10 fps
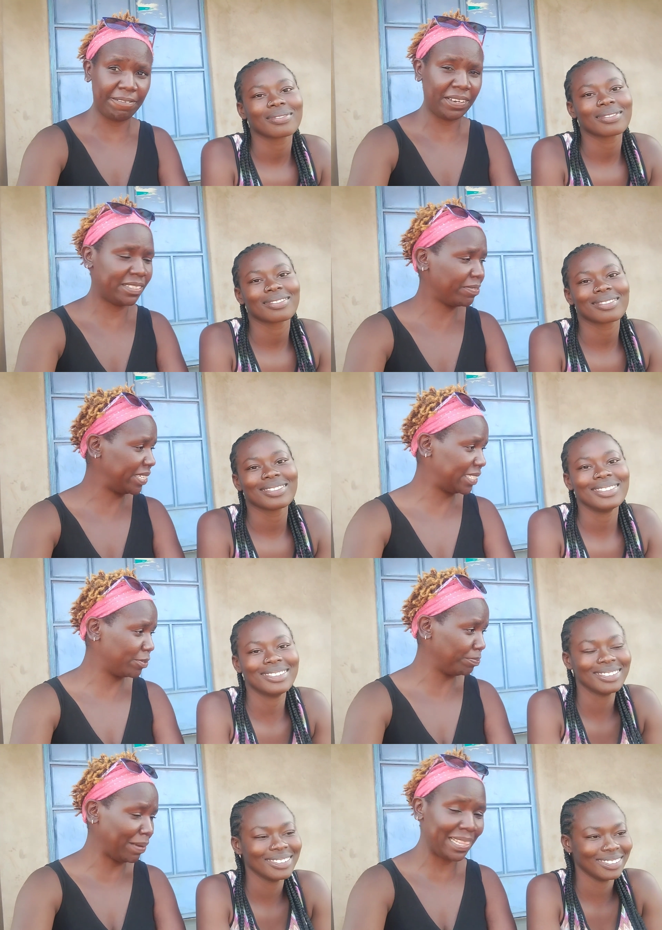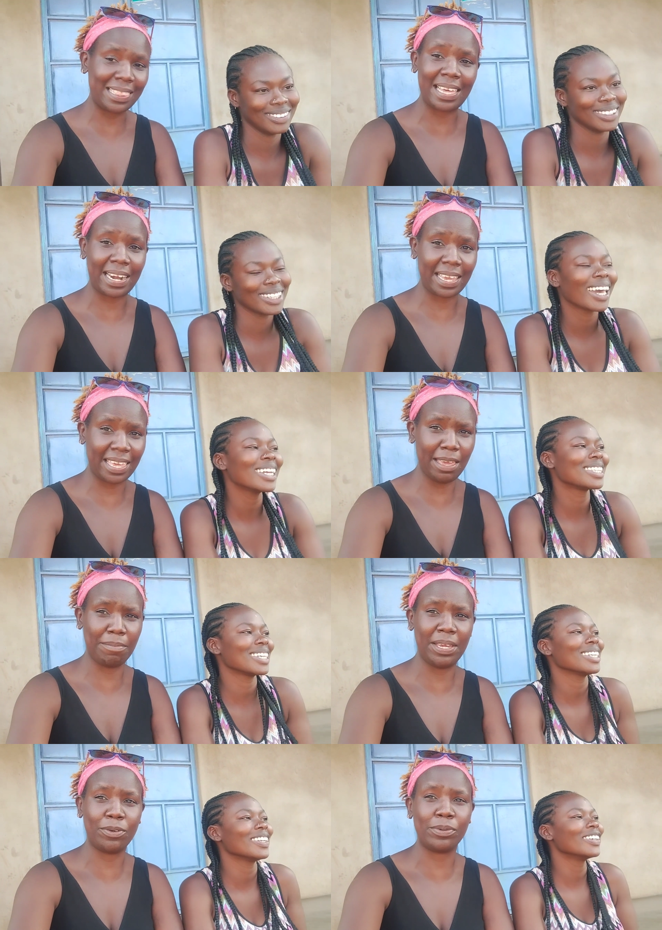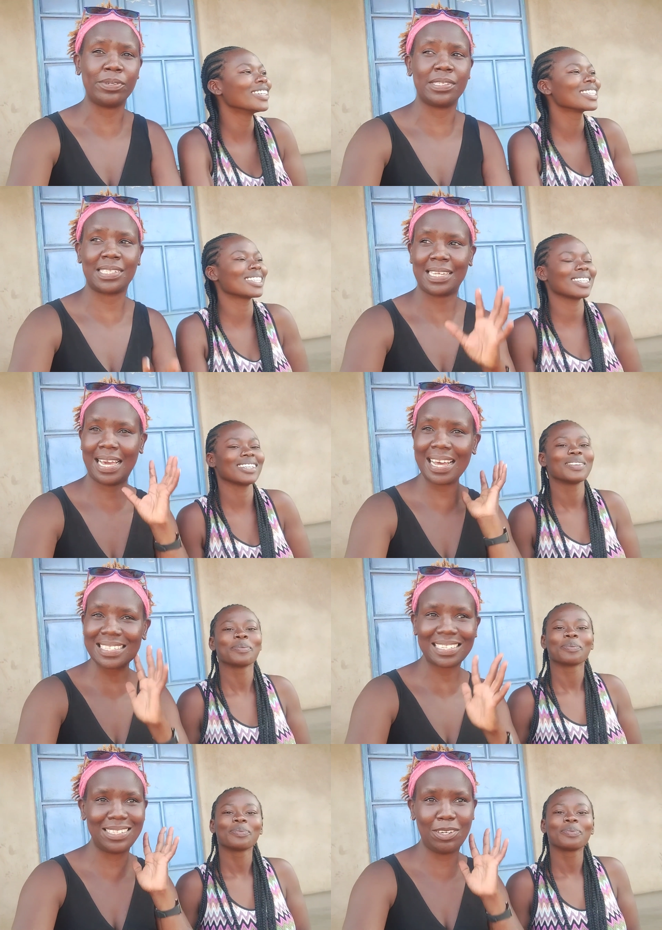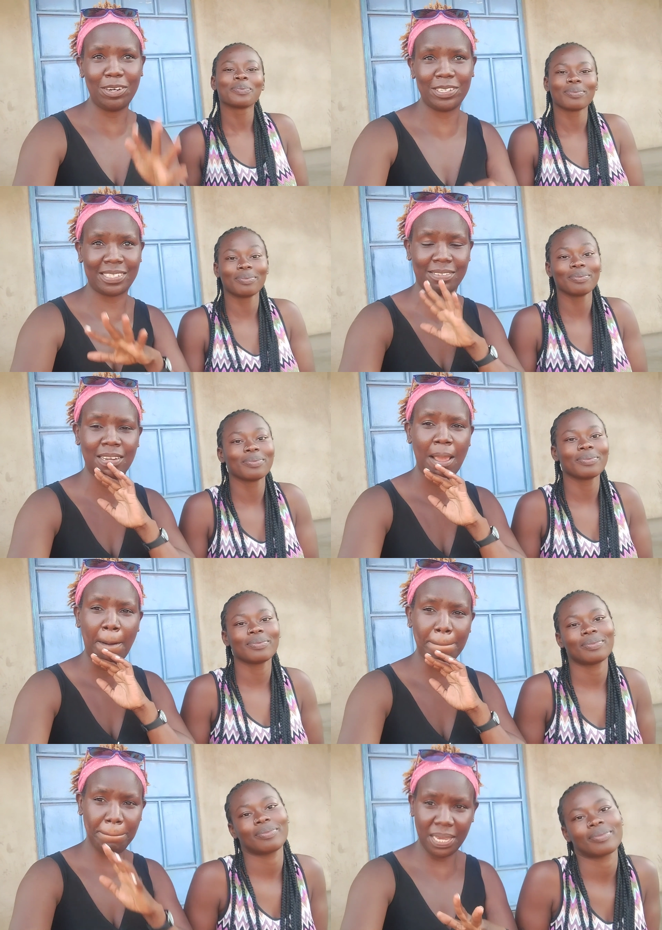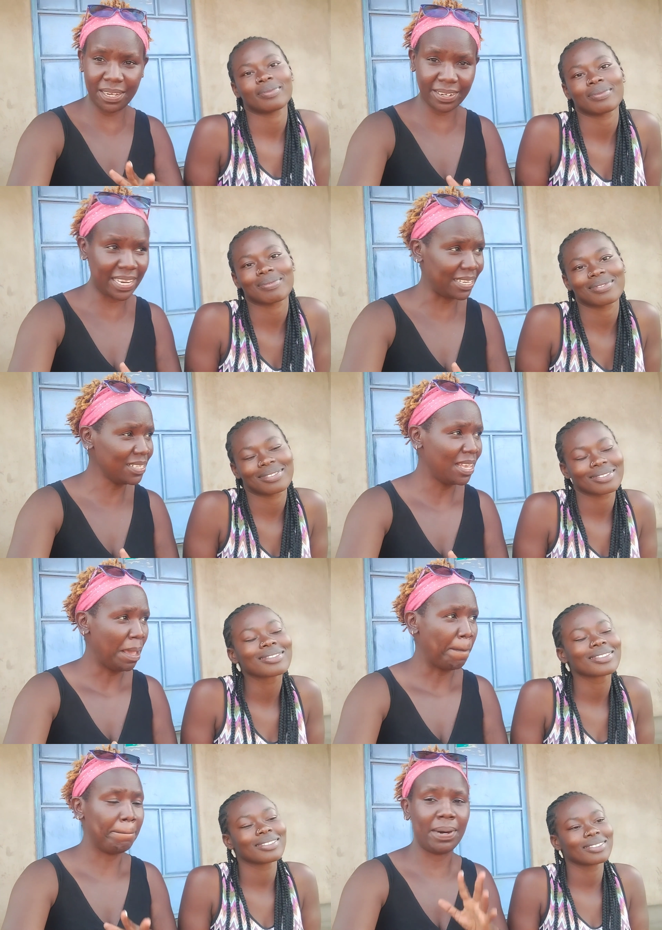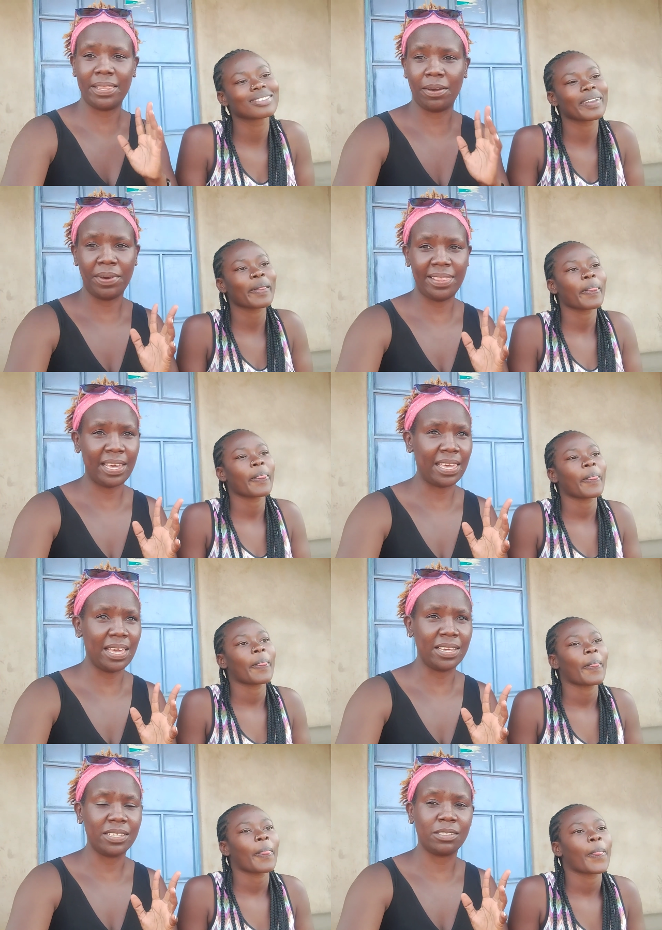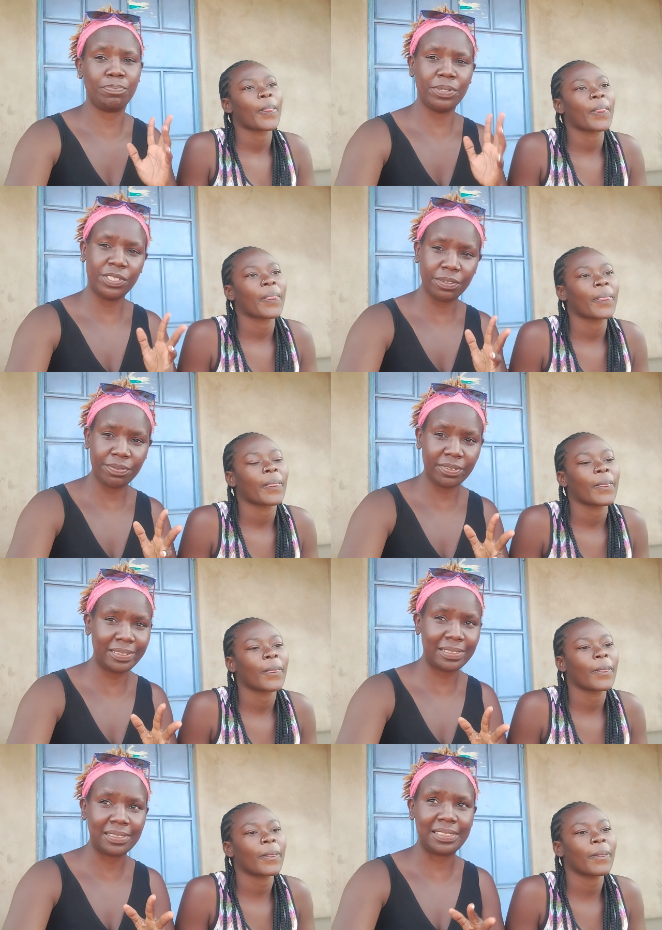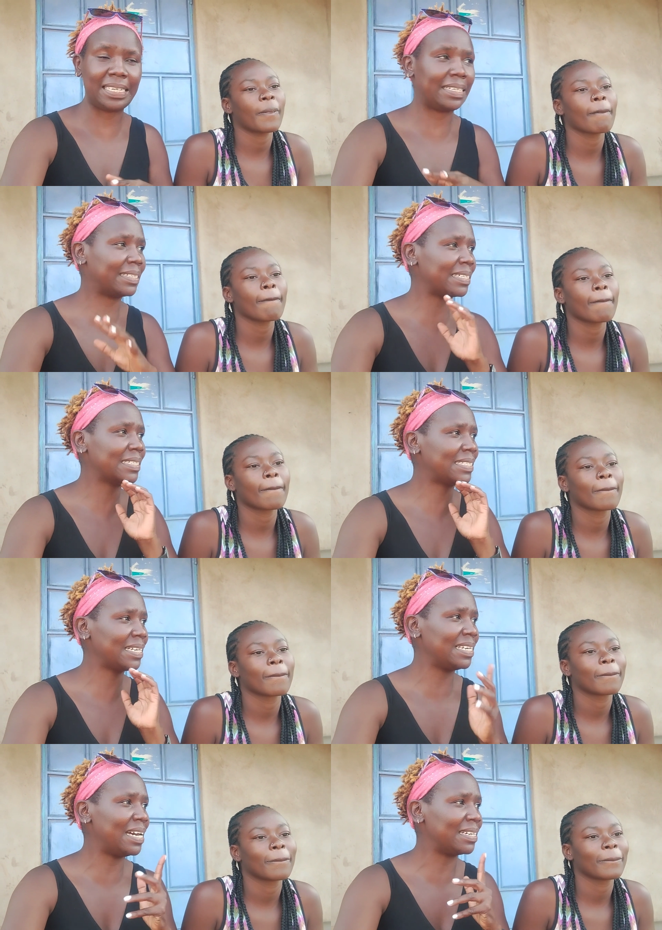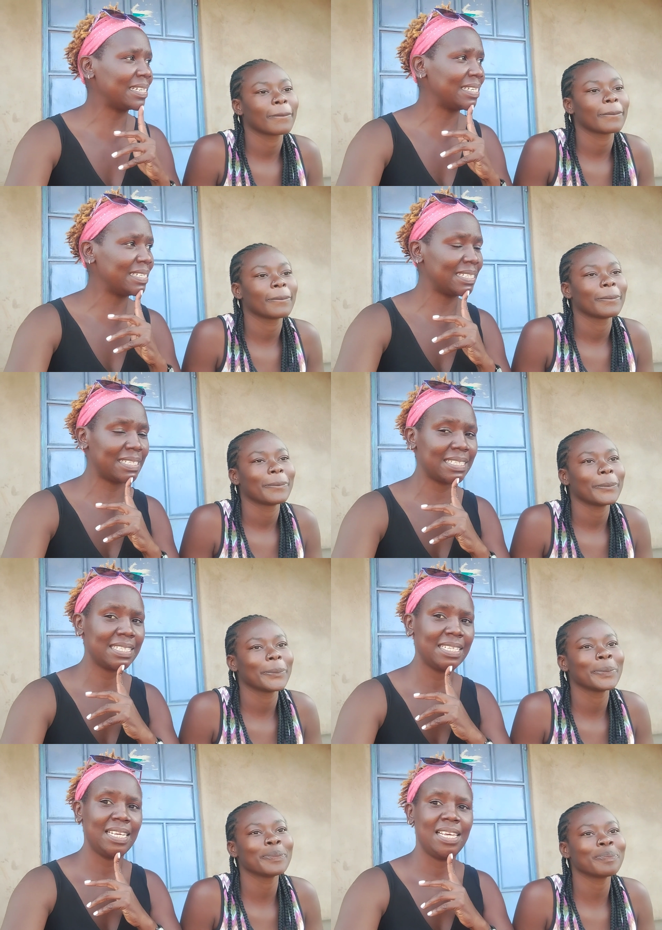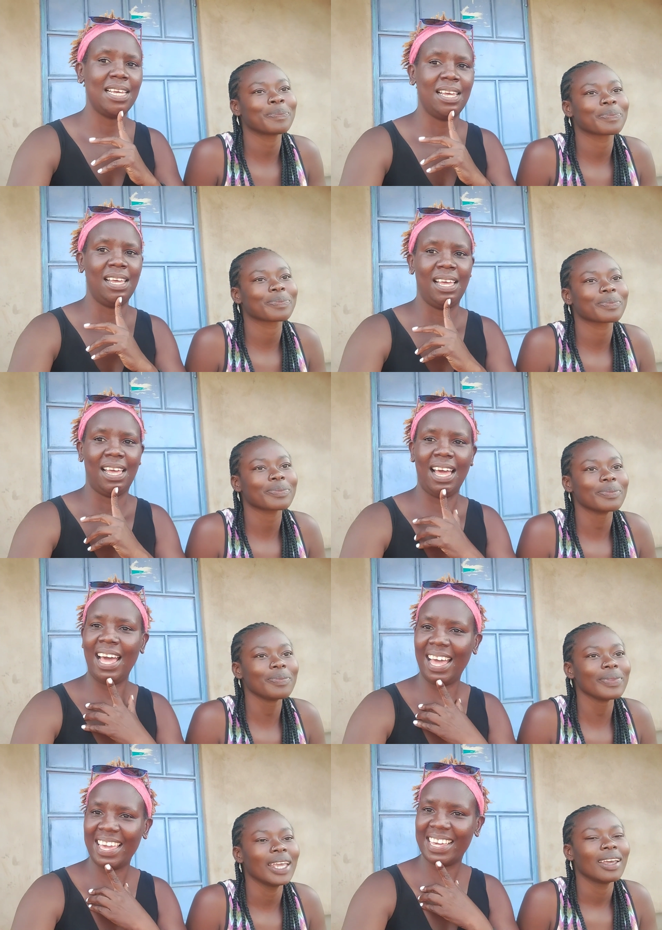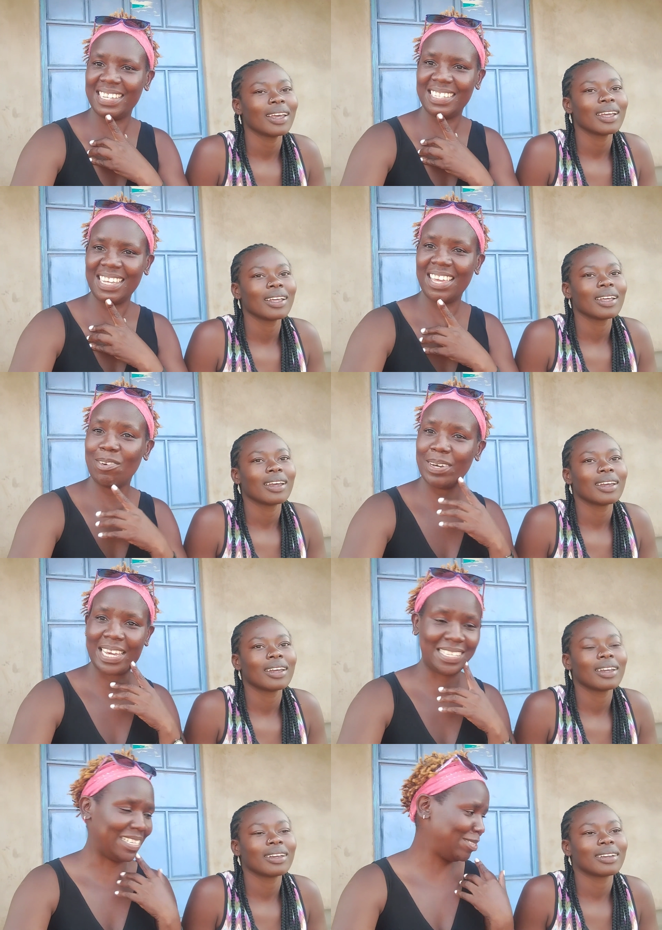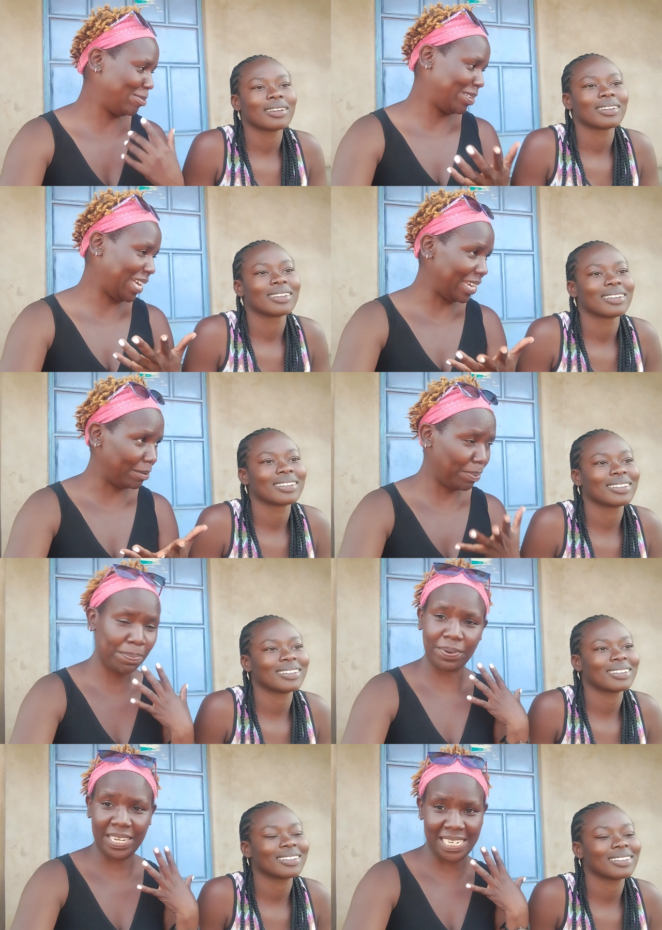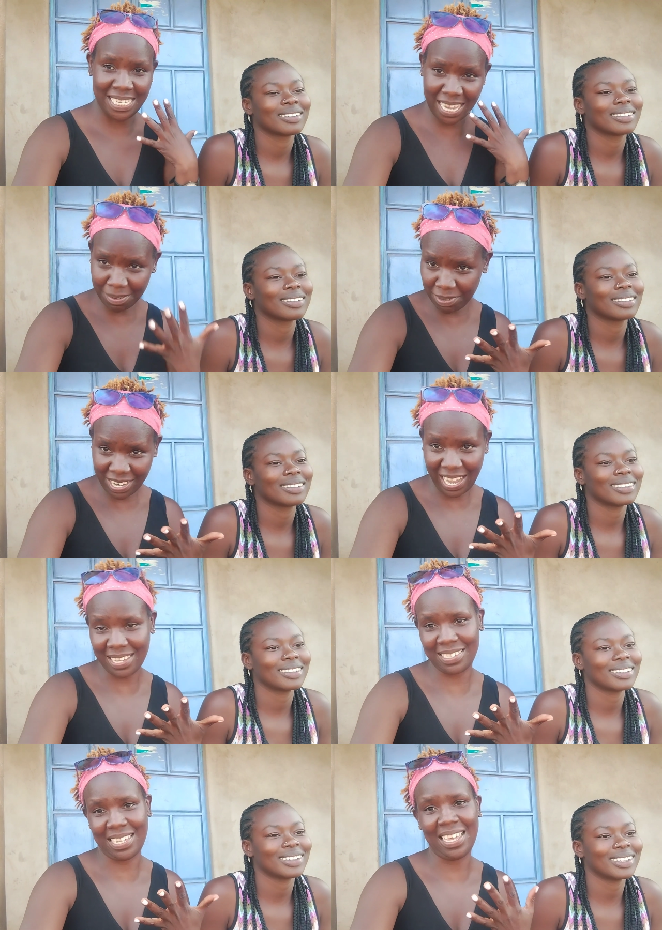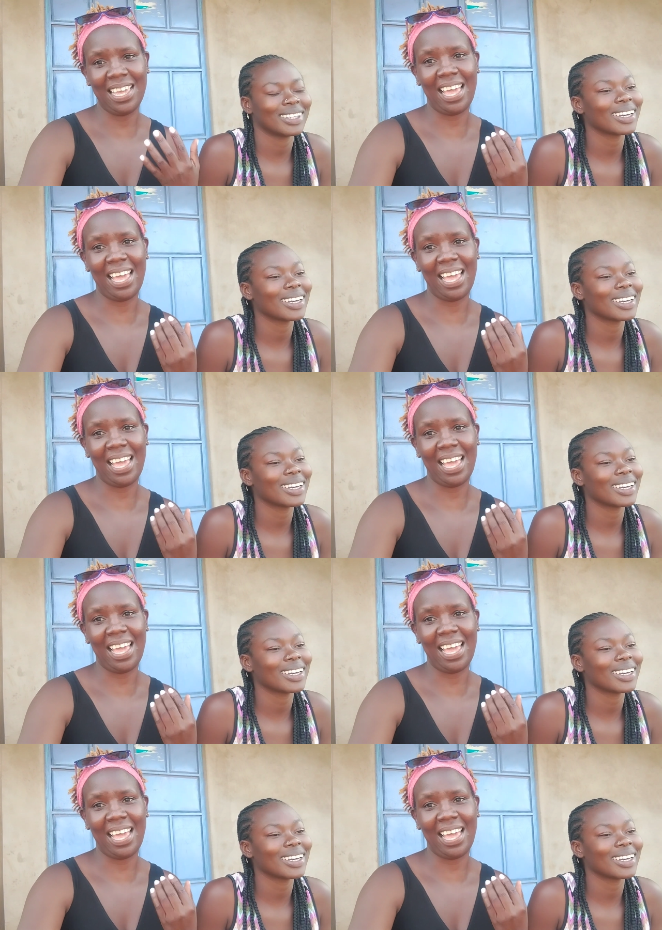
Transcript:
Speaker 1: the first first month that i came it was cats and dogs big rain but the weather here is beautiful the green sceneries I can say you guys are so kind. People in Nyabu eh,